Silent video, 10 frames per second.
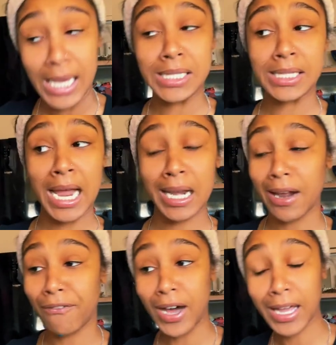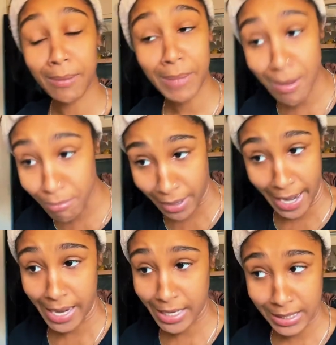insane in the fucking
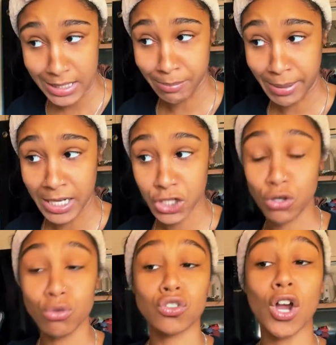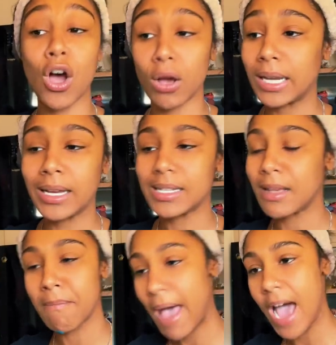membrane in this bitch? You chose. It
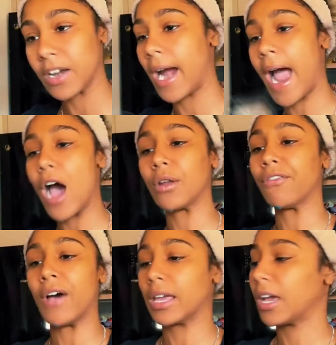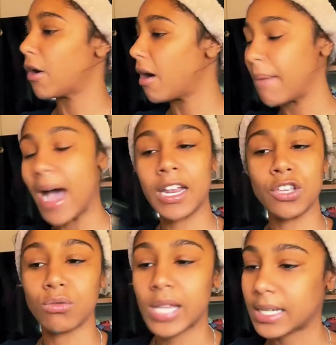doesn't matter how the fuck you go about
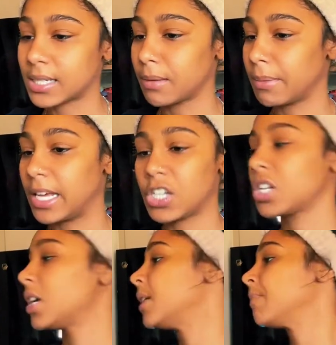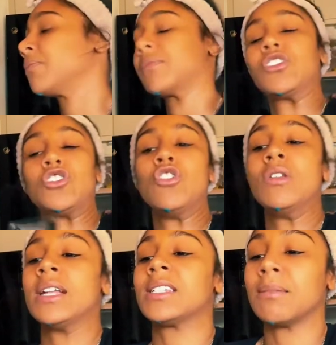it. You texted the bitch.
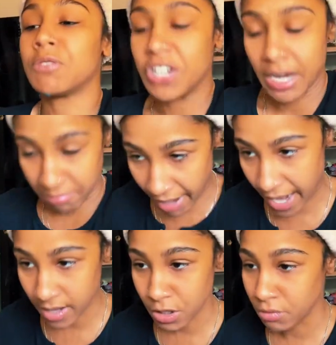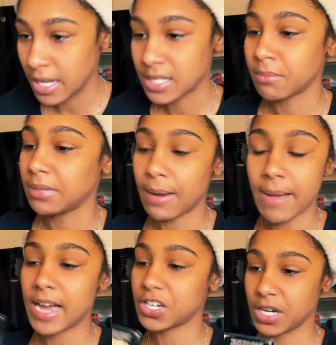You did some shit, right? You did some
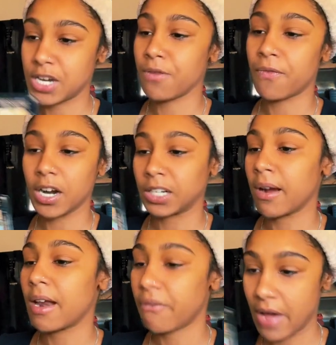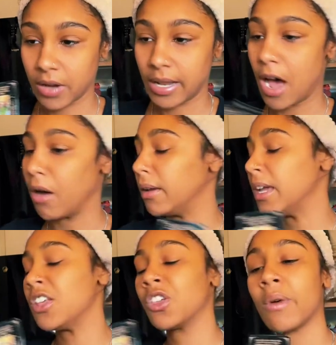dumbass shit. You fucked around and found
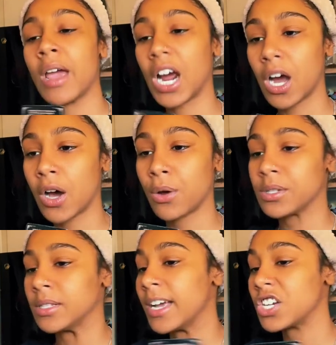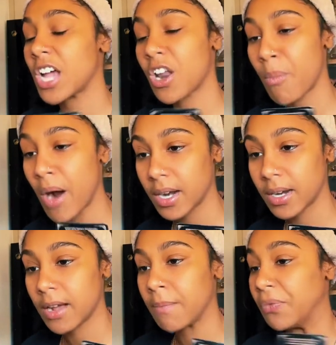out. Either way it goes, that shadow part
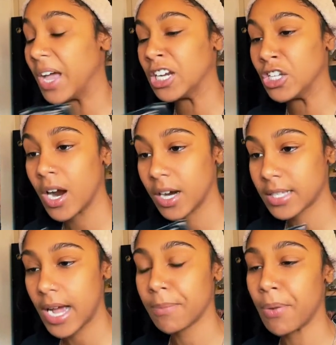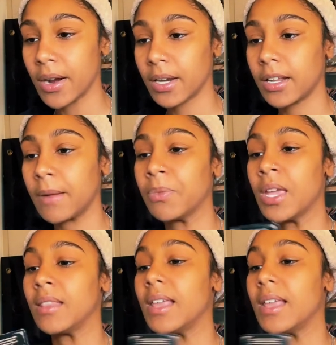of them, that dark side part of them,